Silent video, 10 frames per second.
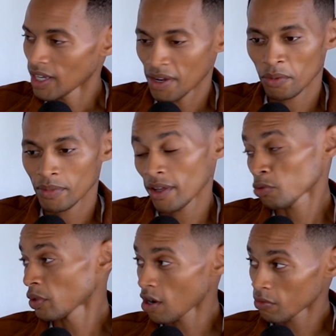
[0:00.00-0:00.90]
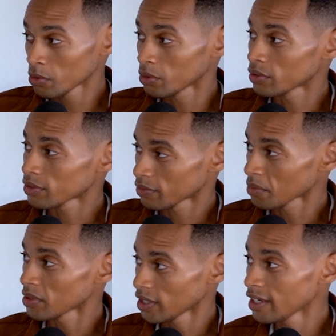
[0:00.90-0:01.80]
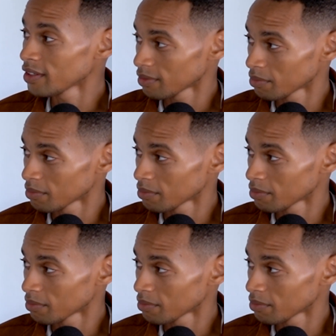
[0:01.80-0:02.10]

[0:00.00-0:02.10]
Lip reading: And that was one of our rules from the gate.